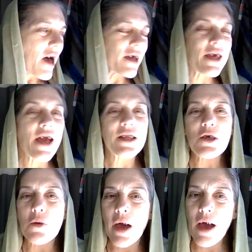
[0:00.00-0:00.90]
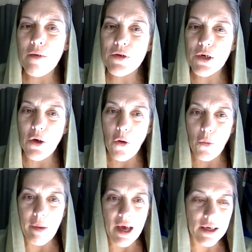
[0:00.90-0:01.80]
Again, you have to go
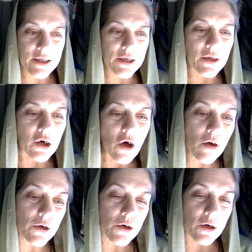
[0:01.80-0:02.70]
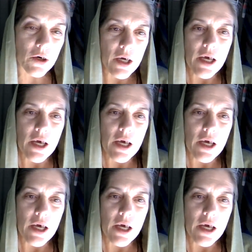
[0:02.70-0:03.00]
back to the culture